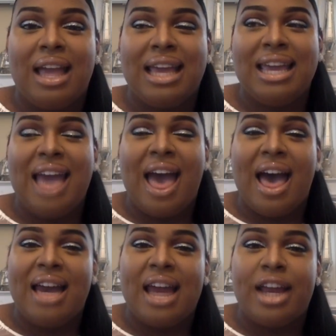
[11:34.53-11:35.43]
Yeah,
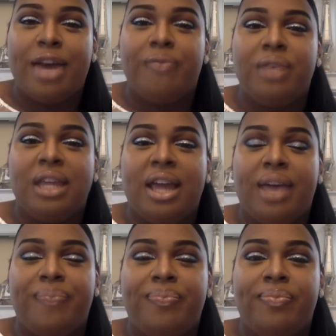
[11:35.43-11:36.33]
and I don't
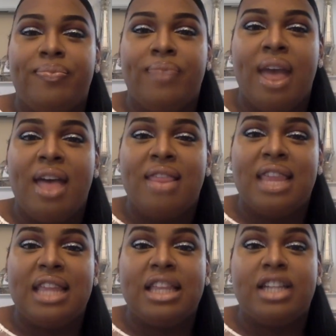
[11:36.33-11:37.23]
really
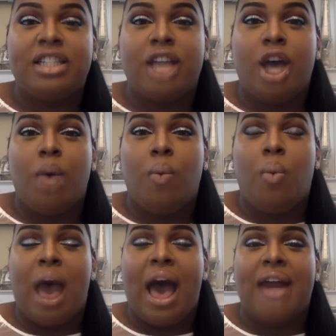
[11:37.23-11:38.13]
think there's a
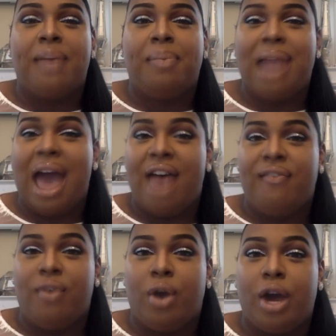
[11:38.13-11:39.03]
wide
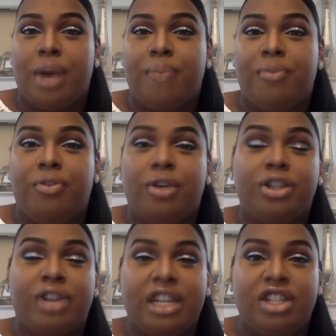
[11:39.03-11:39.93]
platform for
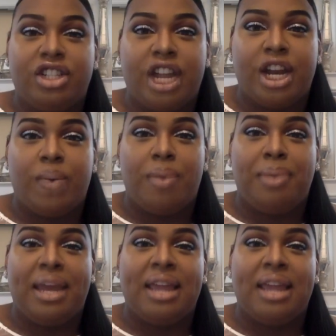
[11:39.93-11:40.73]
transgender women.